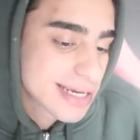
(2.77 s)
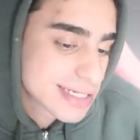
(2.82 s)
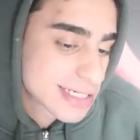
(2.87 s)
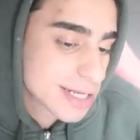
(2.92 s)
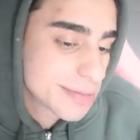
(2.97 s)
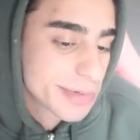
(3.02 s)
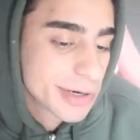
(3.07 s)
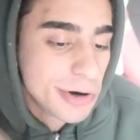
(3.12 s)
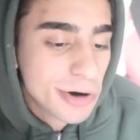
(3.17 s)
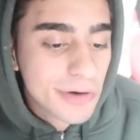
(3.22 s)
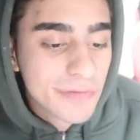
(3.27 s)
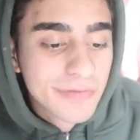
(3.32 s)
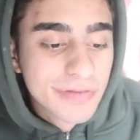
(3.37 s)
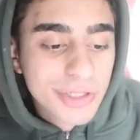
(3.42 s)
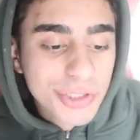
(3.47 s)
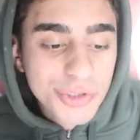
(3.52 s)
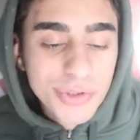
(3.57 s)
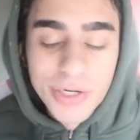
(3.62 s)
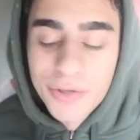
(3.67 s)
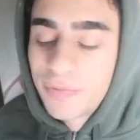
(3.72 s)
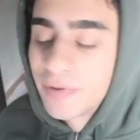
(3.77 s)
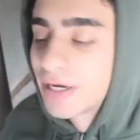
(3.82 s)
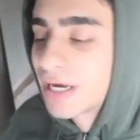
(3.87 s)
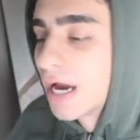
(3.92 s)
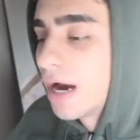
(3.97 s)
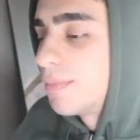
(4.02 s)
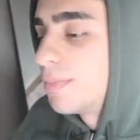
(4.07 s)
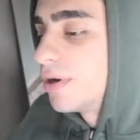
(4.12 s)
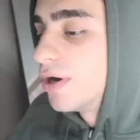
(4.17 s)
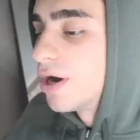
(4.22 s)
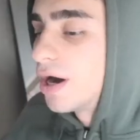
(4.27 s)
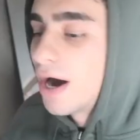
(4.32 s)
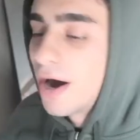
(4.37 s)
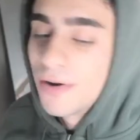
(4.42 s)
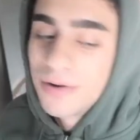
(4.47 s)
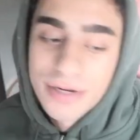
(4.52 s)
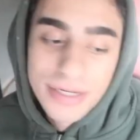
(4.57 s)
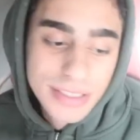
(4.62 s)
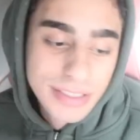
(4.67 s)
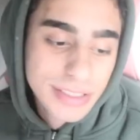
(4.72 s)
I'll be going over the trade recap. You know how
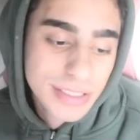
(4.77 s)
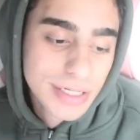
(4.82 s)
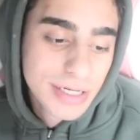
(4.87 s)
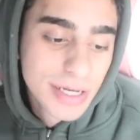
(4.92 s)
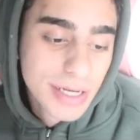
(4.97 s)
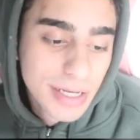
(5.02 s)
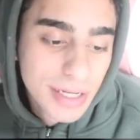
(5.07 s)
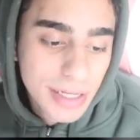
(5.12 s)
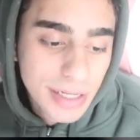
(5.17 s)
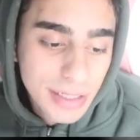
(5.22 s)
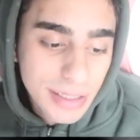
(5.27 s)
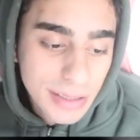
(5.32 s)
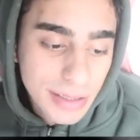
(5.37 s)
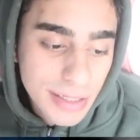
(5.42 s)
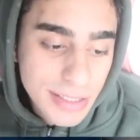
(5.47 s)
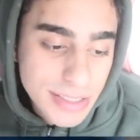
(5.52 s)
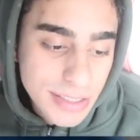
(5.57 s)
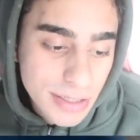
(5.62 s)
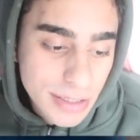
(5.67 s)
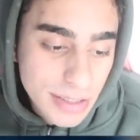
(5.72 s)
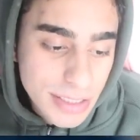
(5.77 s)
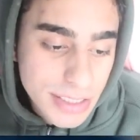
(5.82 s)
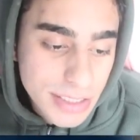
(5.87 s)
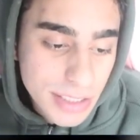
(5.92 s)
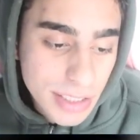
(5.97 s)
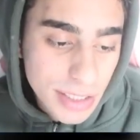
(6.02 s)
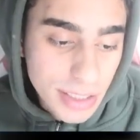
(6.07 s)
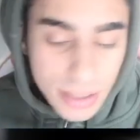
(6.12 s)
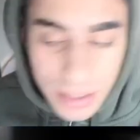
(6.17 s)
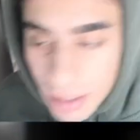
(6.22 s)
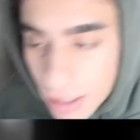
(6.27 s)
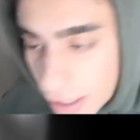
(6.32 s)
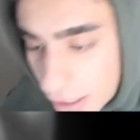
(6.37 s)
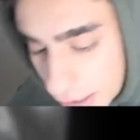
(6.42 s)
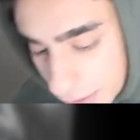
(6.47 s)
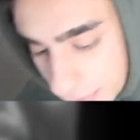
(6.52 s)
it is. Listen to this song. All right,